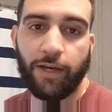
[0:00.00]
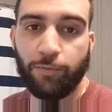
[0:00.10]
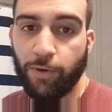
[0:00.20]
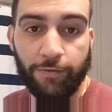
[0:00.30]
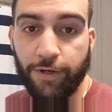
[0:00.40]

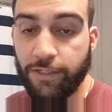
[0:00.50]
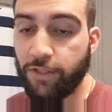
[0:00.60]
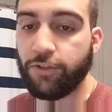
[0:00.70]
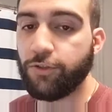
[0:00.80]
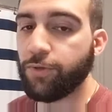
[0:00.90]
wherever it is
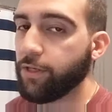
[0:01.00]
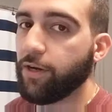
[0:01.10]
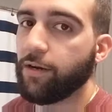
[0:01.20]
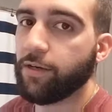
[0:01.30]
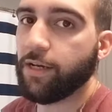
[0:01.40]
that you're doing your
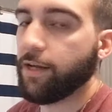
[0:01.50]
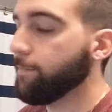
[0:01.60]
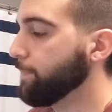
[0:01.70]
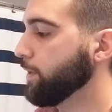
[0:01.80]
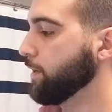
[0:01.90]

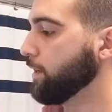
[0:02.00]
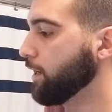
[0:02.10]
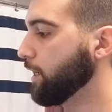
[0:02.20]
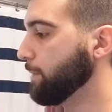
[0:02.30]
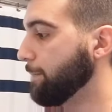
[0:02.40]
haircut.
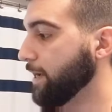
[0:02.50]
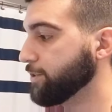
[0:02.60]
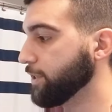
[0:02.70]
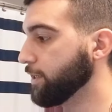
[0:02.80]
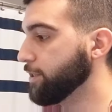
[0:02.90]
I'm
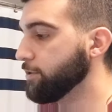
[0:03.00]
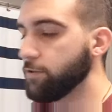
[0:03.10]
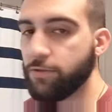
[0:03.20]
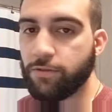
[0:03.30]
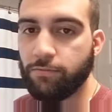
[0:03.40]
actually gonna
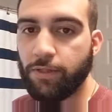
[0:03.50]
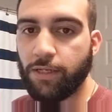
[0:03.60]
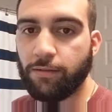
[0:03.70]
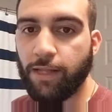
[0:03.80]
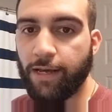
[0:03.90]
use
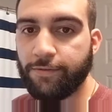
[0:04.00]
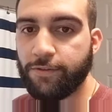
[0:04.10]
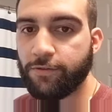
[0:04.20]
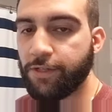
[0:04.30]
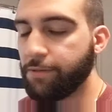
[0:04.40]
the live
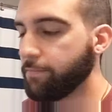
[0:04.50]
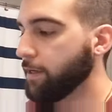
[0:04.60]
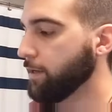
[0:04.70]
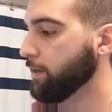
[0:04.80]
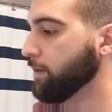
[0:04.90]
stream
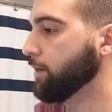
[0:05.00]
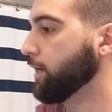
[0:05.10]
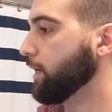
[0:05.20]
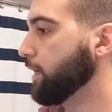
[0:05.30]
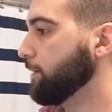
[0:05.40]

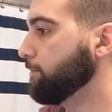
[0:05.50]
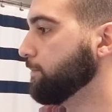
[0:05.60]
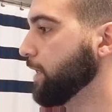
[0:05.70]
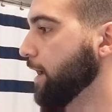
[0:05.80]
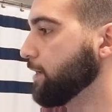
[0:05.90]

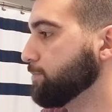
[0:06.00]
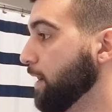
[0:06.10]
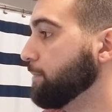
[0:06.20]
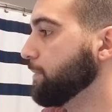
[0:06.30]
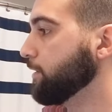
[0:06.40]
as
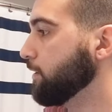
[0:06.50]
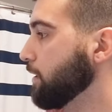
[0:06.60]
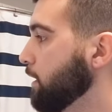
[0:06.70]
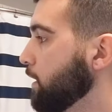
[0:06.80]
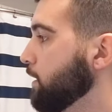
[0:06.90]
my
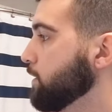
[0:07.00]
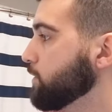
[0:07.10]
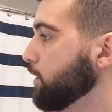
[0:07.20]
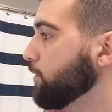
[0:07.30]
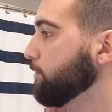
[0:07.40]
mirror.
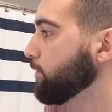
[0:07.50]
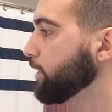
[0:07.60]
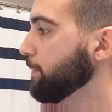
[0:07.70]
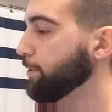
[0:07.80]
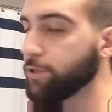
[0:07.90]
So you're
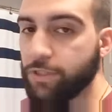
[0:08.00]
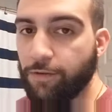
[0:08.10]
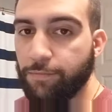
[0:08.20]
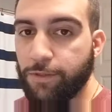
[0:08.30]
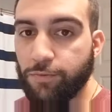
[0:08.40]
gonna put
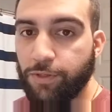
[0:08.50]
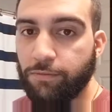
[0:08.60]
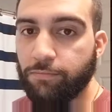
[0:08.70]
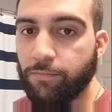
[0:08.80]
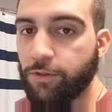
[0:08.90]
yourself in
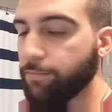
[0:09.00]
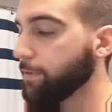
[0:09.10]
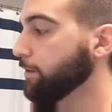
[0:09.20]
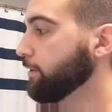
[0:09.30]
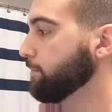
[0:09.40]
between your
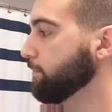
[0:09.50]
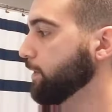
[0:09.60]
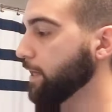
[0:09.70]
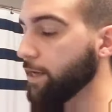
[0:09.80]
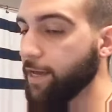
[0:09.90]
mirror,
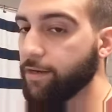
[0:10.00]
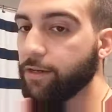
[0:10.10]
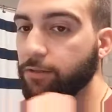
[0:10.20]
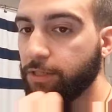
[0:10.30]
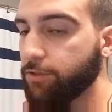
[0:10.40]

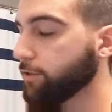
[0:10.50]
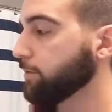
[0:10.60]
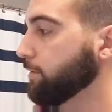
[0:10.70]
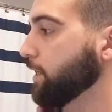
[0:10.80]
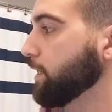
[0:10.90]
handheld, and
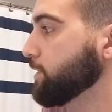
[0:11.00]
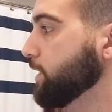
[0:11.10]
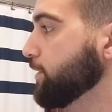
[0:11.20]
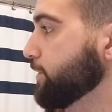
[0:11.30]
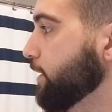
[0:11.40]
your
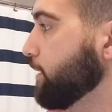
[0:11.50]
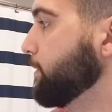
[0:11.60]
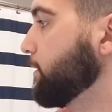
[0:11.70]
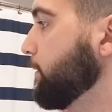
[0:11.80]
stationary mirror,